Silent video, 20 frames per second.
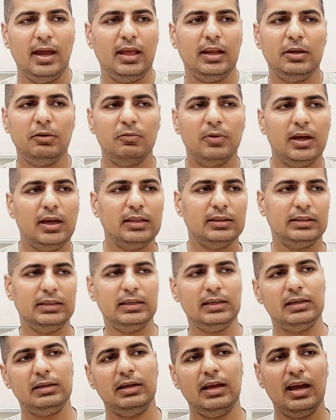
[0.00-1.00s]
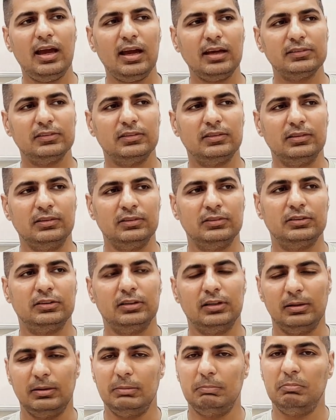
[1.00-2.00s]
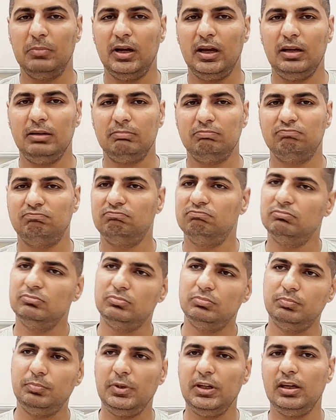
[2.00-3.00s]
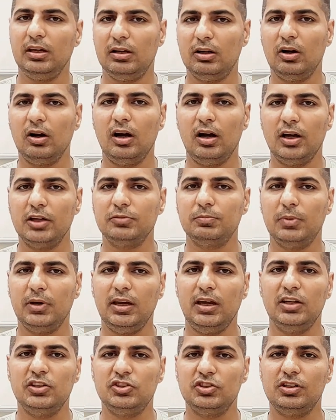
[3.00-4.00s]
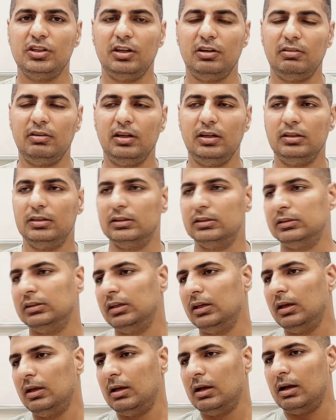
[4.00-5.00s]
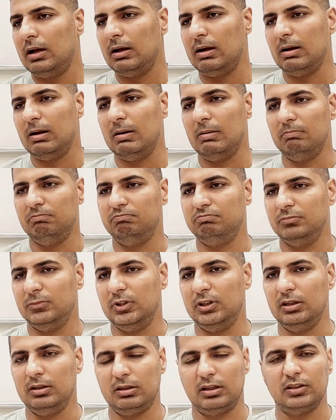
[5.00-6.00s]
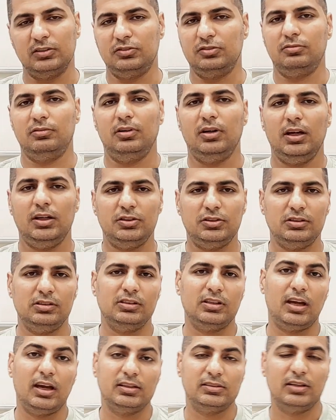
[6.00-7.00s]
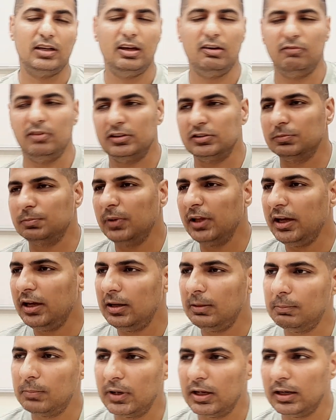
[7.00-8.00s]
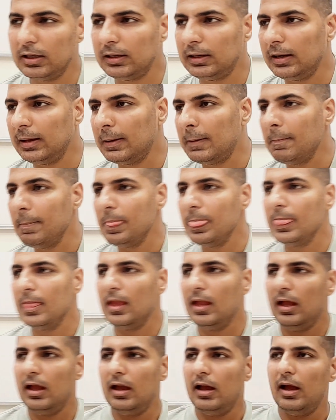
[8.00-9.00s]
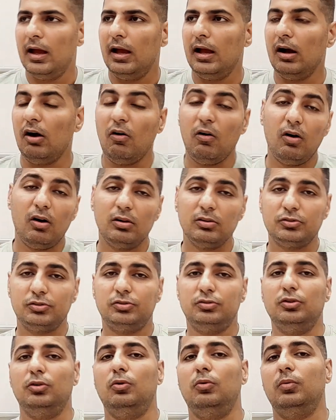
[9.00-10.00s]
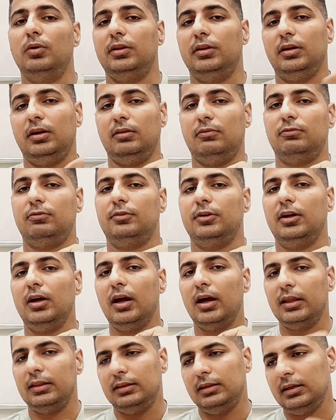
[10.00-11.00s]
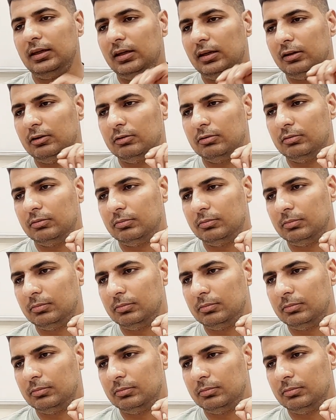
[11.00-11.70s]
Anyway, the accidents might be caused by engineering considerations, as I've explained, but also, one thing I forgot, the